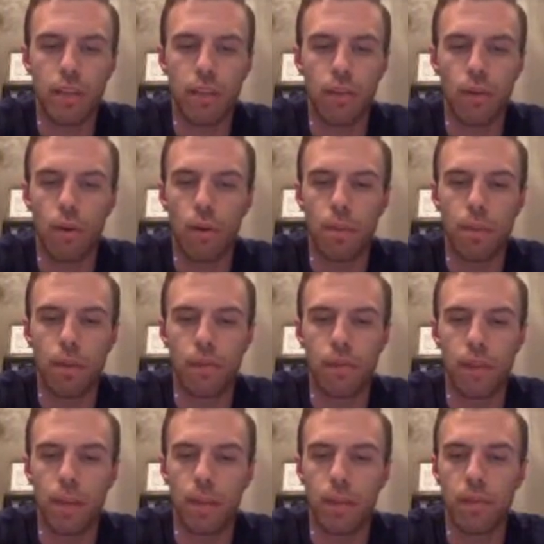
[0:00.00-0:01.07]
to grow up in a
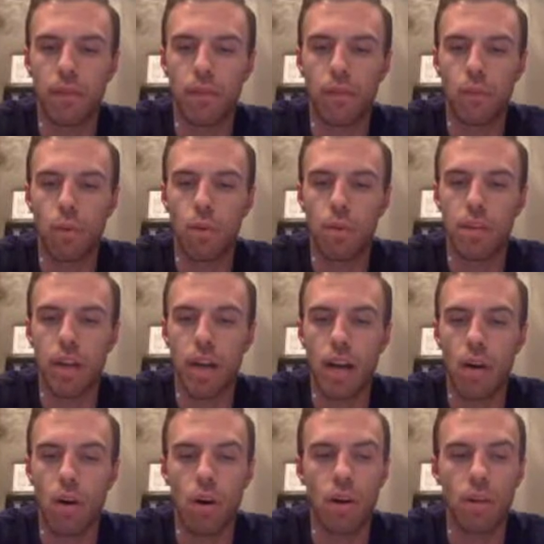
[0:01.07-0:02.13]
family of divorce and
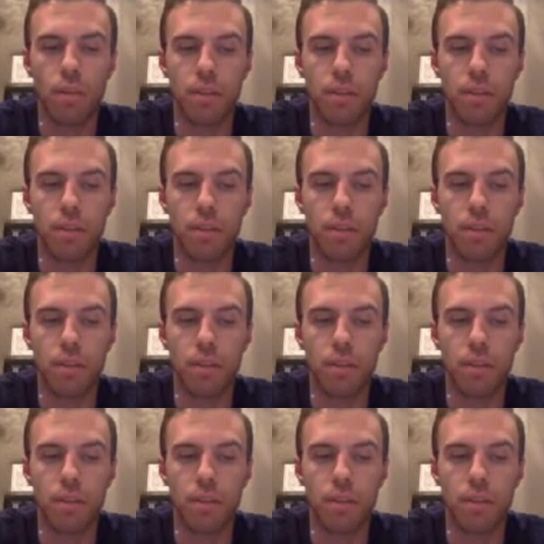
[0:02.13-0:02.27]
how hard